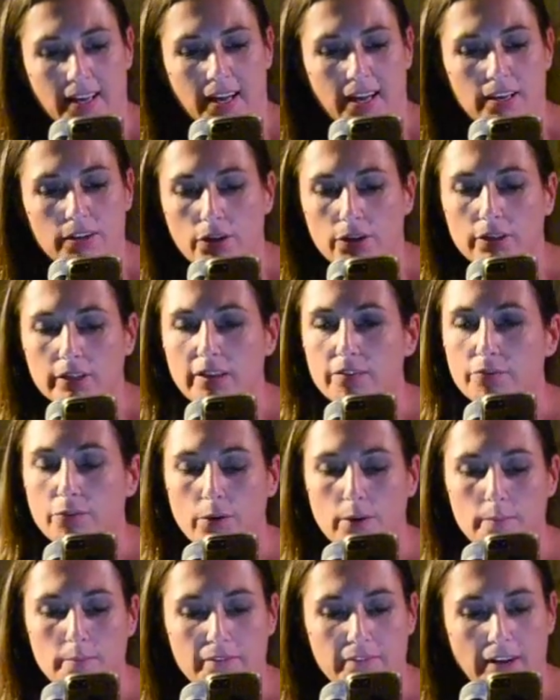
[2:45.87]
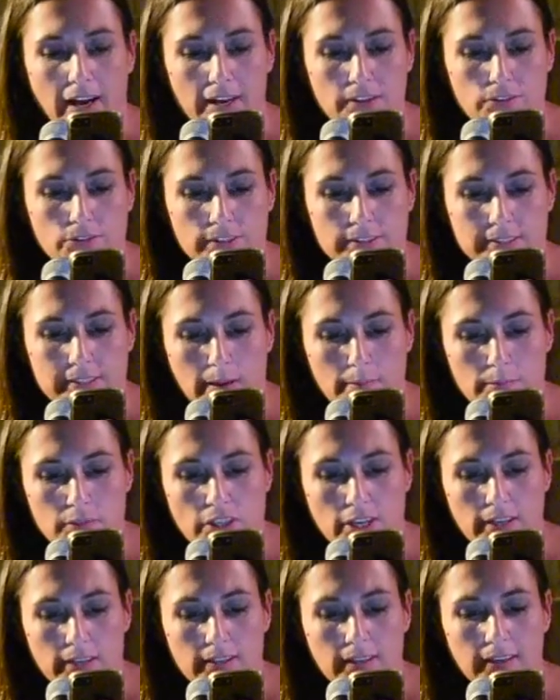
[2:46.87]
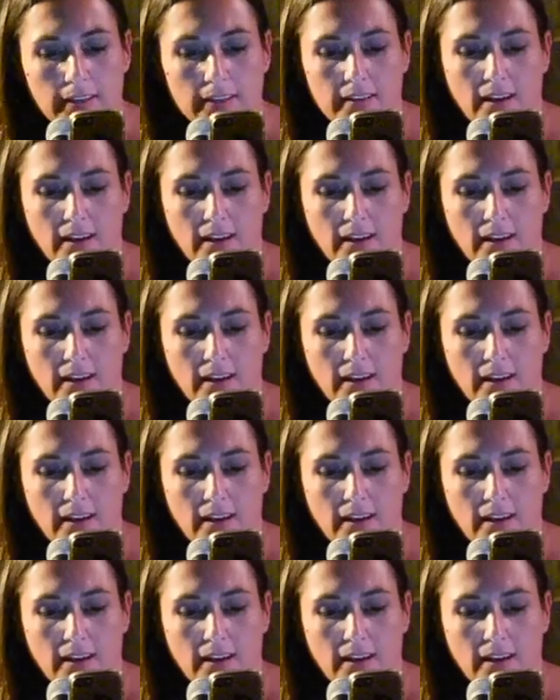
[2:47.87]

An early form of contraception,